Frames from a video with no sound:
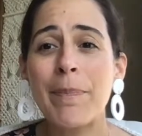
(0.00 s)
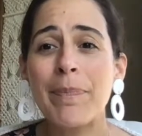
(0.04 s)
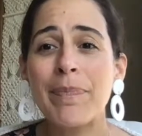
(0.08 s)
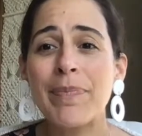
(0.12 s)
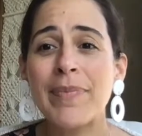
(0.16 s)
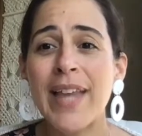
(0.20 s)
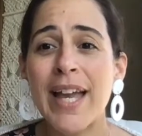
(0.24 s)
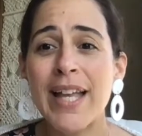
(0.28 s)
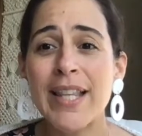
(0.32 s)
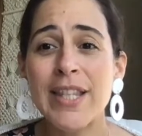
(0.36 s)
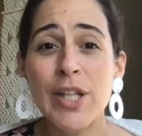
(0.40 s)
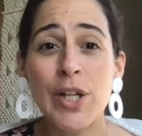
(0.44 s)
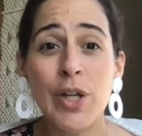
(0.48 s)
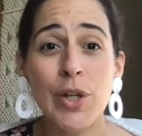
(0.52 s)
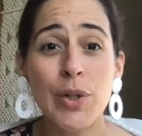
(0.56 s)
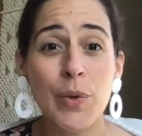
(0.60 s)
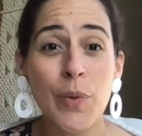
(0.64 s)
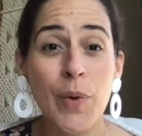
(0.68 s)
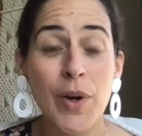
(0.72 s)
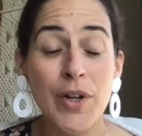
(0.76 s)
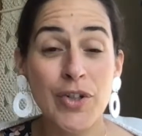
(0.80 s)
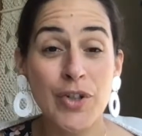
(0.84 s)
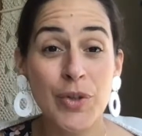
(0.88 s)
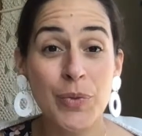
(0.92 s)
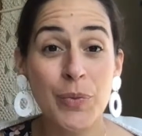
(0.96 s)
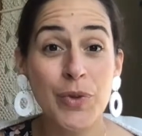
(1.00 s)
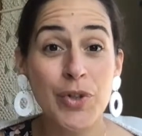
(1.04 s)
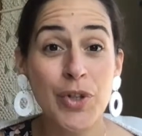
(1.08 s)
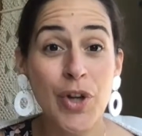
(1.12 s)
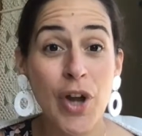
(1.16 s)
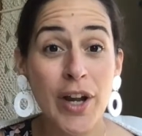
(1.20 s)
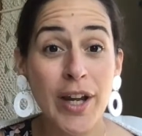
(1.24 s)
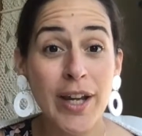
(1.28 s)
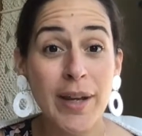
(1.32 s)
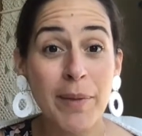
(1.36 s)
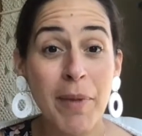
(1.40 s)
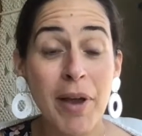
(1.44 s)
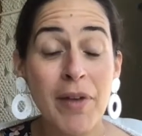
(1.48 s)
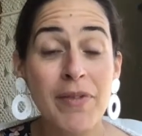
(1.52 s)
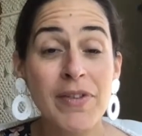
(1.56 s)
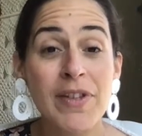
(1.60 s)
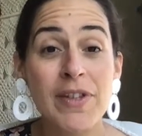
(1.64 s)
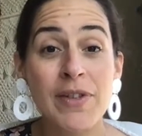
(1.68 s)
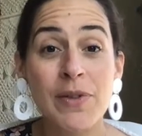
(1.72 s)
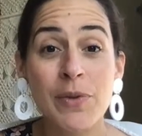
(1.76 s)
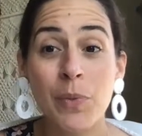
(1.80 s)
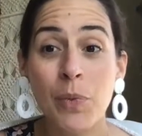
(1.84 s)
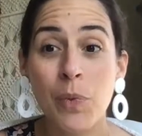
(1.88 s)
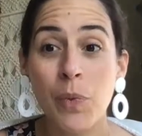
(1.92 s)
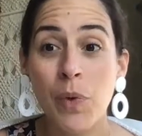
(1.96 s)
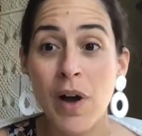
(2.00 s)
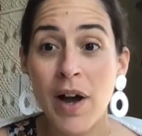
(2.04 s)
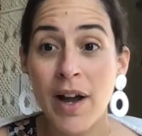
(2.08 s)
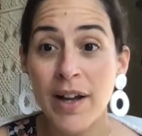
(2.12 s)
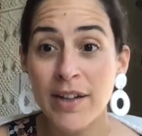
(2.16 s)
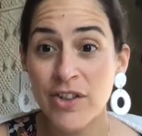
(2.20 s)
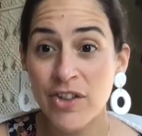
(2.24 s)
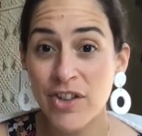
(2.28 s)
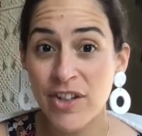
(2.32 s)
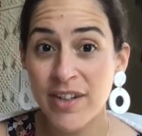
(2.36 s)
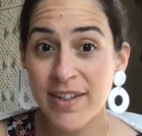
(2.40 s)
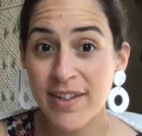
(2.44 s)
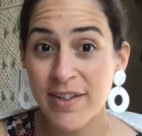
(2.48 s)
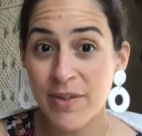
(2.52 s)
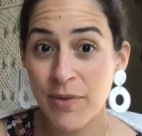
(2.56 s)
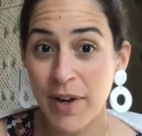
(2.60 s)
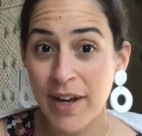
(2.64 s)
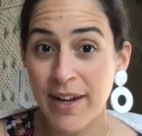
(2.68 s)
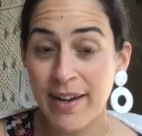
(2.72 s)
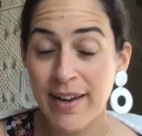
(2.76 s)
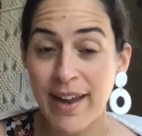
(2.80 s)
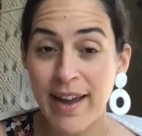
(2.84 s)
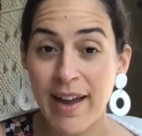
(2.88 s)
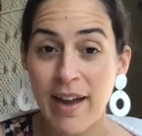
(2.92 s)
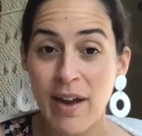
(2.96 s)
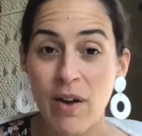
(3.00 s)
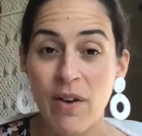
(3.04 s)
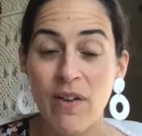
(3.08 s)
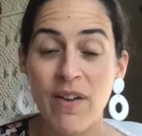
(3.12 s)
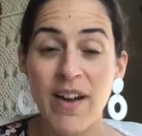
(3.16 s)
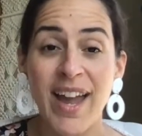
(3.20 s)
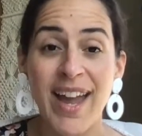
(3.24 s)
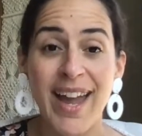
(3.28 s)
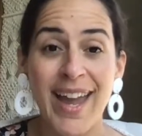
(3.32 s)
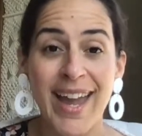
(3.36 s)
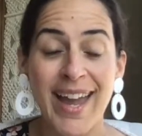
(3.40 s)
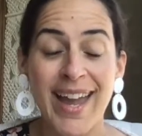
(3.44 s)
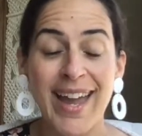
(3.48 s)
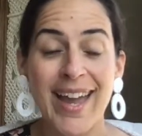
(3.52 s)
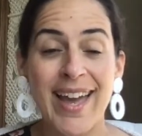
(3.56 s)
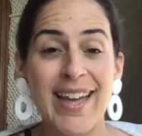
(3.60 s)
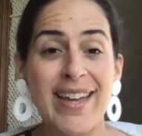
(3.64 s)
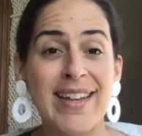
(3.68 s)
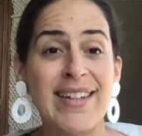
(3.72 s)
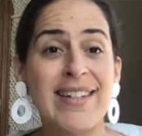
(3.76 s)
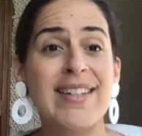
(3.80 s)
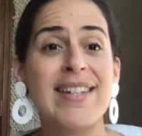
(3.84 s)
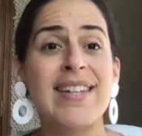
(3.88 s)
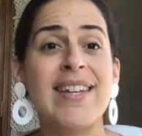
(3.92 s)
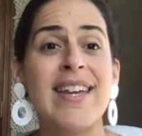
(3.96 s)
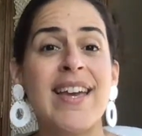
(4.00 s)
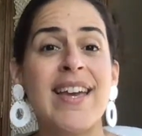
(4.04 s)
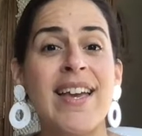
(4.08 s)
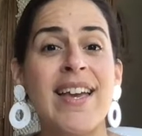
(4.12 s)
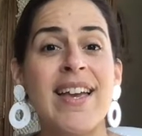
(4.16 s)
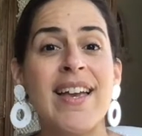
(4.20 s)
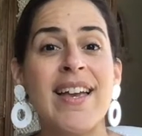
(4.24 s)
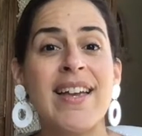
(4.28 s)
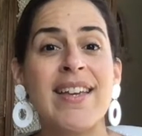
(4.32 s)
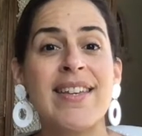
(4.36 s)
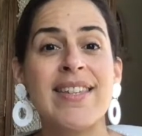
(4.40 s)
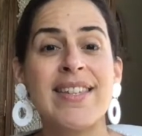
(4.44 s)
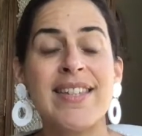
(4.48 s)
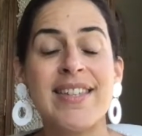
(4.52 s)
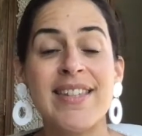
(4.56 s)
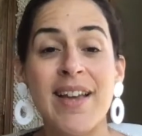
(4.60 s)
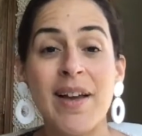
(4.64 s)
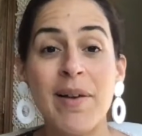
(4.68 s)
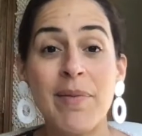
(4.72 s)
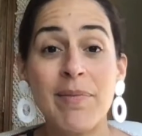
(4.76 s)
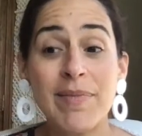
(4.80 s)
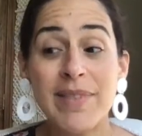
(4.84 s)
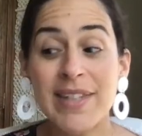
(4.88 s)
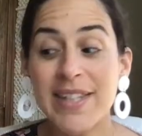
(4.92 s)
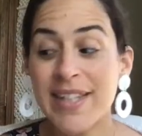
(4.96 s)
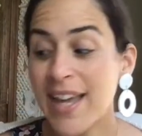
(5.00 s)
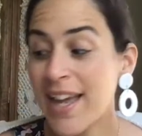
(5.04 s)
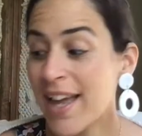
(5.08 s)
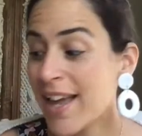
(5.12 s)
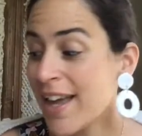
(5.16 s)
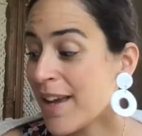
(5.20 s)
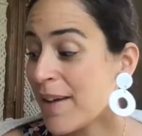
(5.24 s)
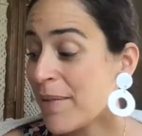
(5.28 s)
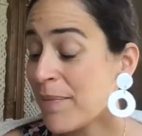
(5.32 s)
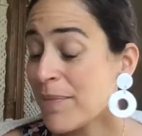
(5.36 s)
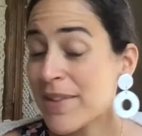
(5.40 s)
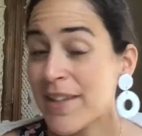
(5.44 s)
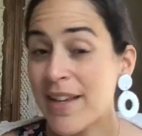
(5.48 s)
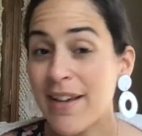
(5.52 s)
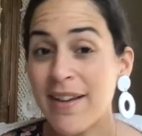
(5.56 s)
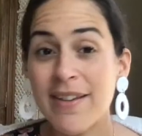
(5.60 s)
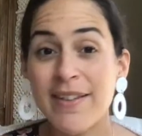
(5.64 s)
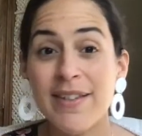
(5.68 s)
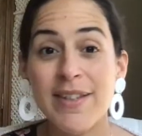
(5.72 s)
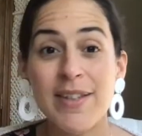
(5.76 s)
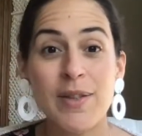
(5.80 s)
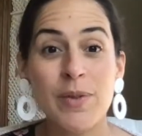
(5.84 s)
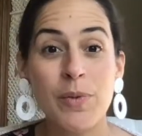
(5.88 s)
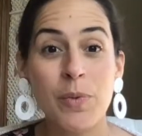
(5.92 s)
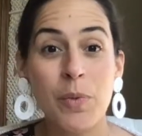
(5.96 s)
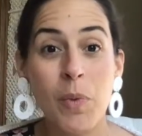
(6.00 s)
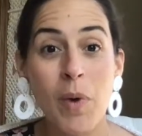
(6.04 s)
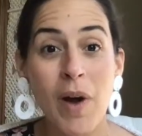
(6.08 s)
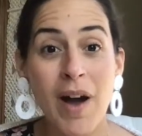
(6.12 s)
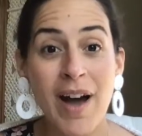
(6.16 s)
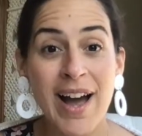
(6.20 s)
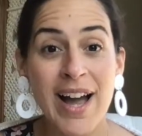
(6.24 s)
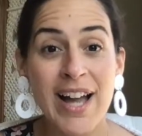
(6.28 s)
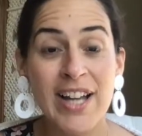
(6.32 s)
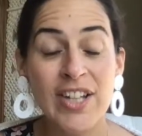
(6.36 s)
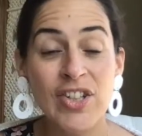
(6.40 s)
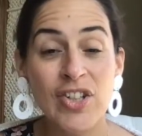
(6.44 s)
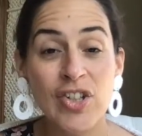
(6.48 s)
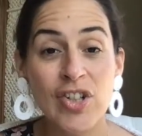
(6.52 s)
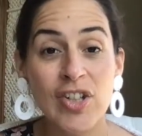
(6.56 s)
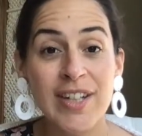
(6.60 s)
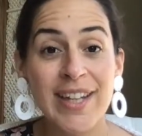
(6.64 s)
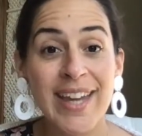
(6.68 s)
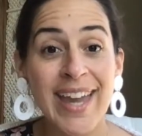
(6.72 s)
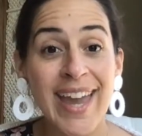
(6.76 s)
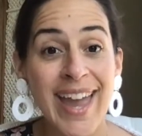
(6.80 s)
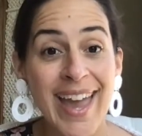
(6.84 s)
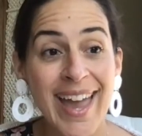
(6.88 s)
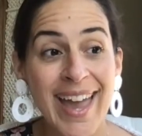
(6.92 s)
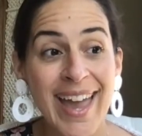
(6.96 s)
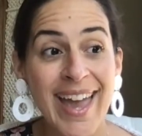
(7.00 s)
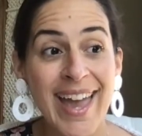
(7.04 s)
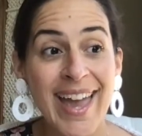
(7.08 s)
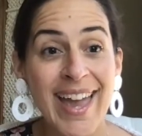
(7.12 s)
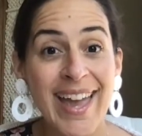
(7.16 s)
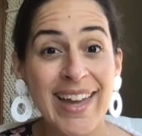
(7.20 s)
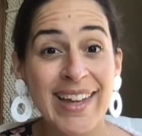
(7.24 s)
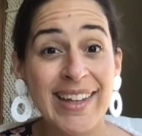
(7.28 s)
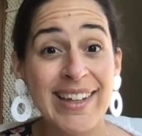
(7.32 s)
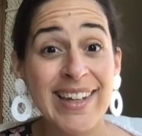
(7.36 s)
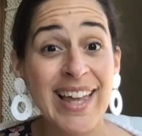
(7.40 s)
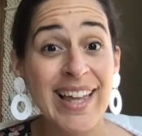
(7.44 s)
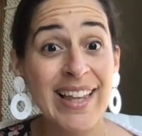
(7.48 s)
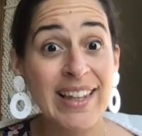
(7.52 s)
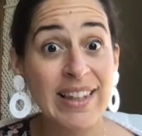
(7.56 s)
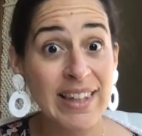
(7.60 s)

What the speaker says: That's a good question. We're talking about swatches right now, and sometimes a swatch can